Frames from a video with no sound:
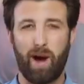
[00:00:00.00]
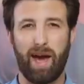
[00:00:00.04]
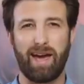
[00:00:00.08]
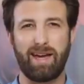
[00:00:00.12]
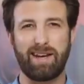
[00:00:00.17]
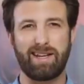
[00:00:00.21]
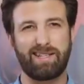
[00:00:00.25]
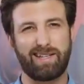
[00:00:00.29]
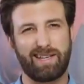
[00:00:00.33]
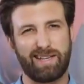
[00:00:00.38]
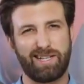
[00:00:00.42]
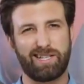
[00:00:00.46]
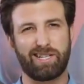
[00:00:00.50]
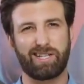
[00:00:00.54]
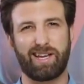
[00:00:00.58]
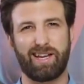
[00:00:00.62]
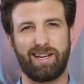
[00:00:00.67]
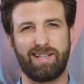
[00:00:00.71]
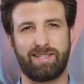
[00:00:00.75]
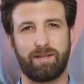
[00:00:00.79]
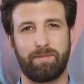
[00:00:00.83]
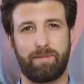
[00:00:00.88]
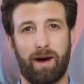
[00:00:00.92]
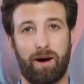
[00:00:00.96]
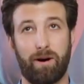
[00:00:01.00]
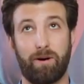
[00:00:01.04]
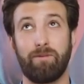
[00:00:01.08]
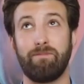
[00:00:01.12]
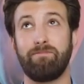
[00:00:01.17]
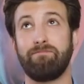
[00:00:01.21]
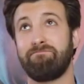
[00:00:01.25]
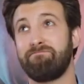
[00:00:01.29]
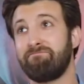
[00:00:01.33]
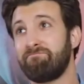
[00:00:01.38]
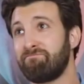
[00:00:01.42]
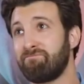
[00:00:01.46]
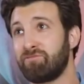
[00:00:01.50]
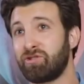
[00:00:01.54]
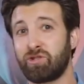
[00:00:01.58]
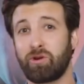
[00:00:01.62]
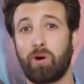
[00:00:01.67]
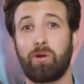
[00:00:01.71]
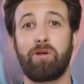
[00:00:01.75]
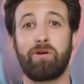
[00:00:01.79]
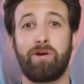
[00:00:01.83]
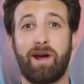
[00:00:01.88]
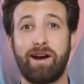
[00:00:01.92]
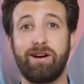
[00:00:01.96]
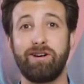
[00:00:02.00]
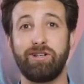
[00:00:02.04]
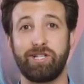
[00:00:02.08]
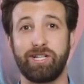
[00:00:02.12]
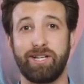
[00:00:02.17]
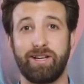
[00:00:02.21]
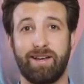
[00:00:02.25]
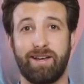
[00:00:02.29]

way to teach kids about solar energy.